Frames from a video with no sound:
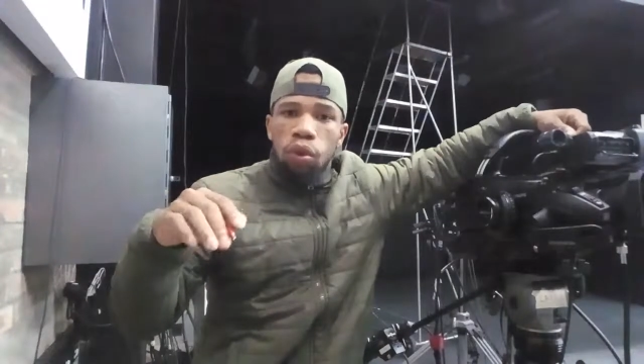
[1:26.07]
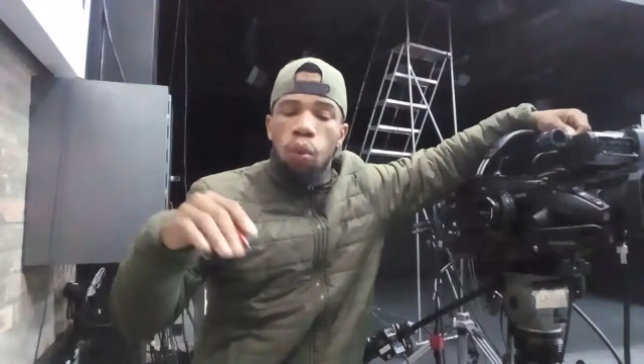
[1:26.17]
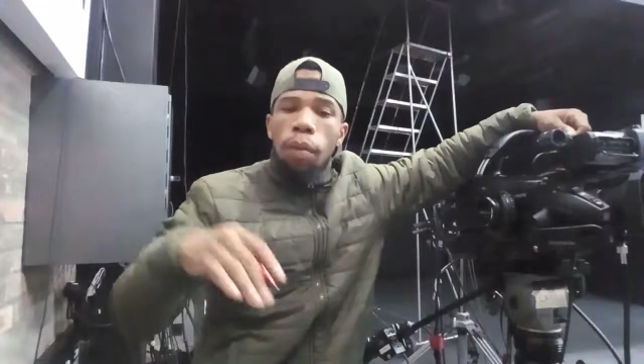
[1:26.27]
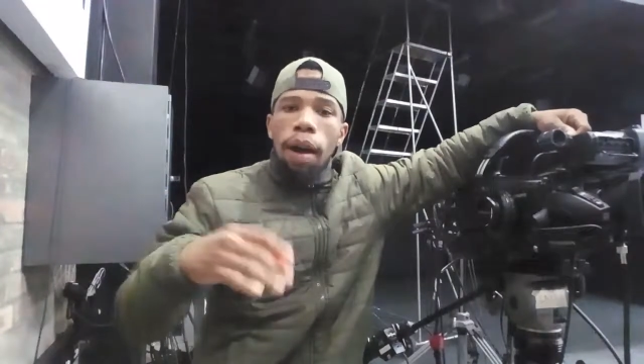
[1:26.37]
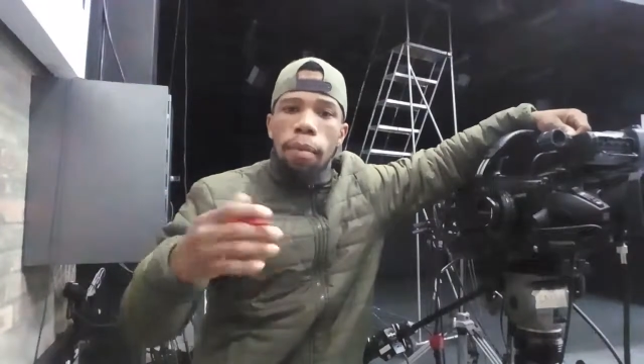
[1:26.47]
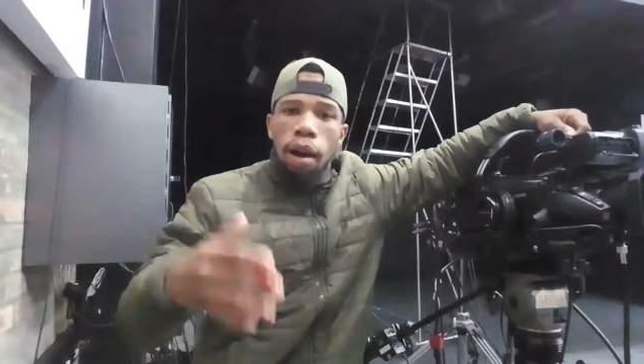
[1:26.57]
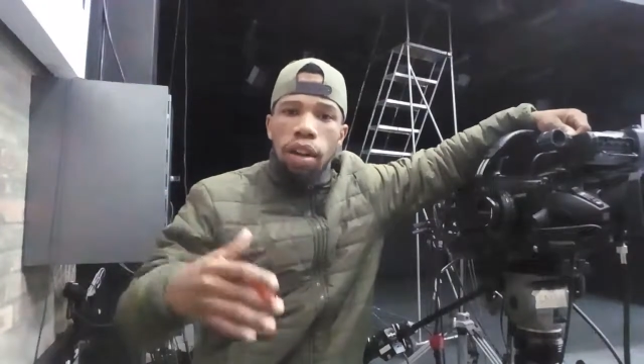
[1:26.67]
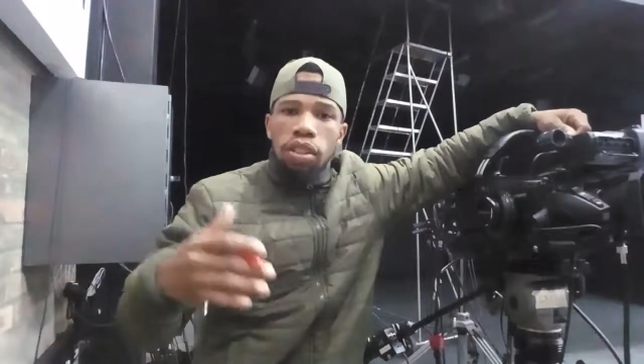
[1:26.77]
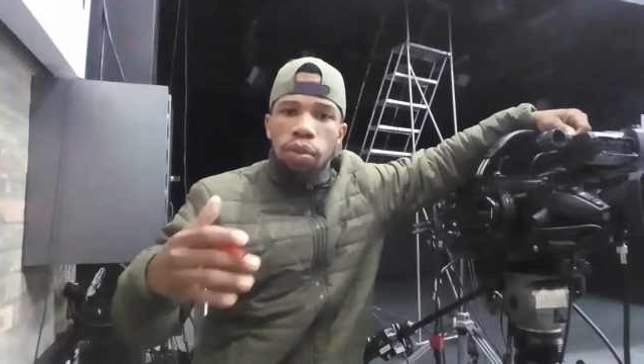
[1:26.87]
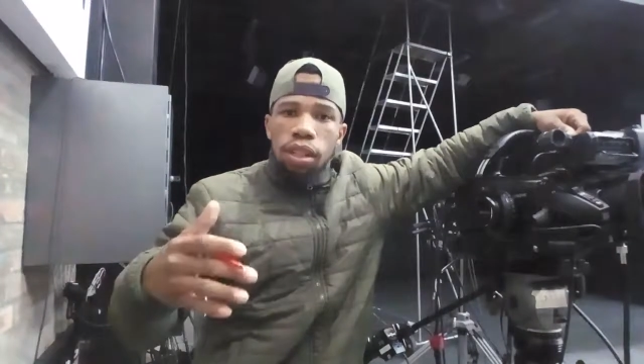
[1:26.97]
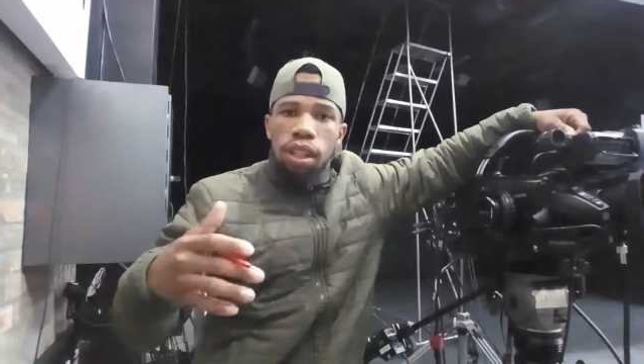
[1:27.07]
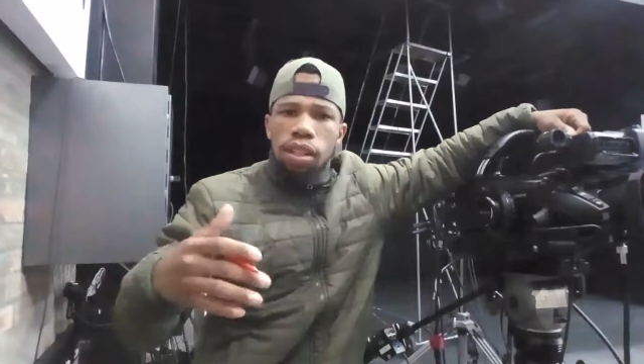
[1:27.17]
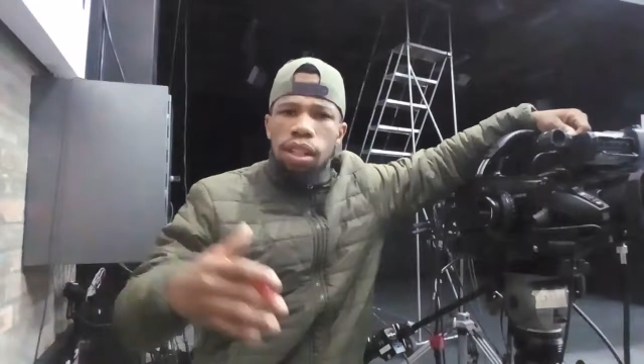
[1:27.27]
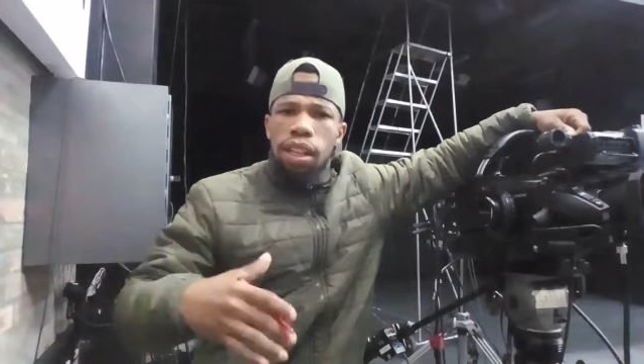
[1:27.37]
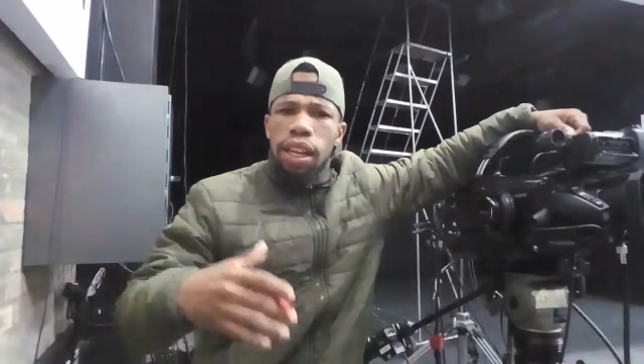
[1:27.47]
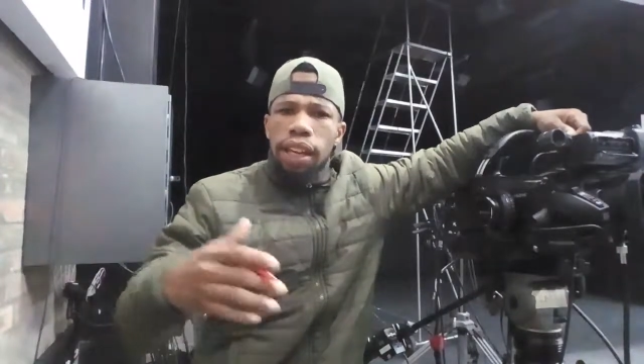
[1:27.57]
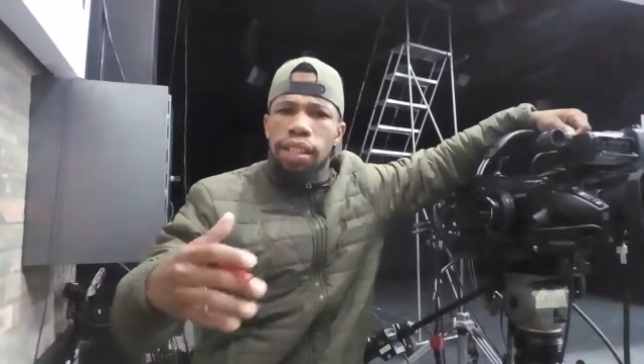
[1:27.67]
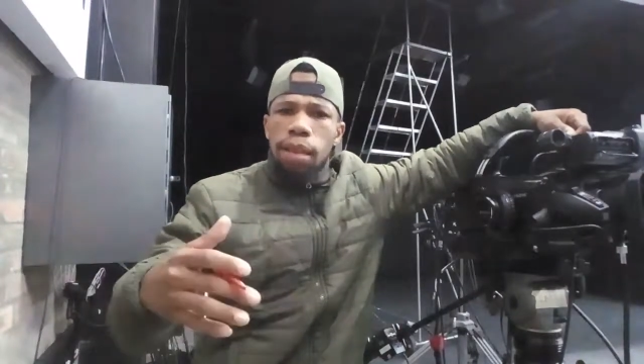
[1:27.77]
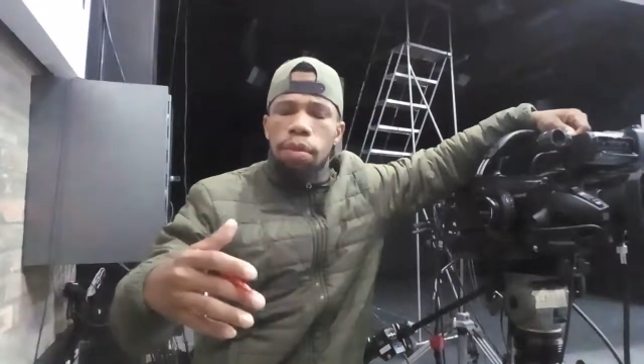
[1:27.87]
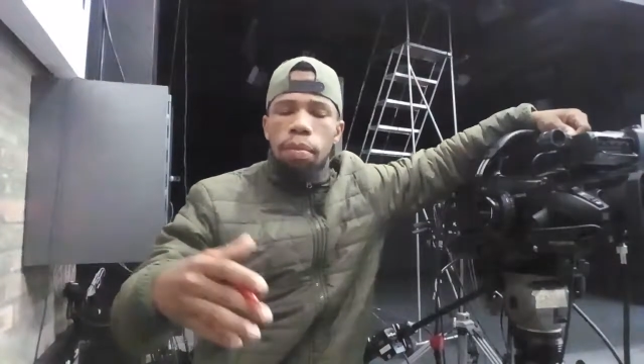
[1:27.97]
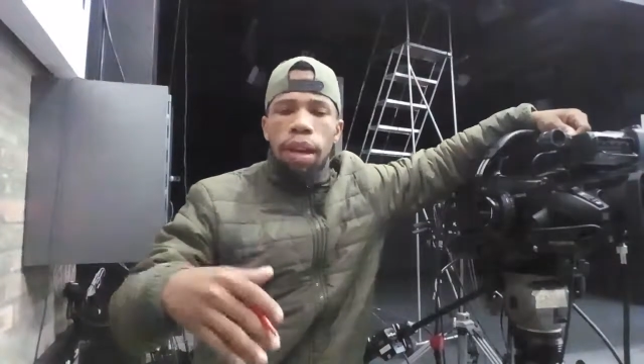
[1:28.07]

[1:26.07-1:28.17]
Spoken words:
with my March results, and they accepted me.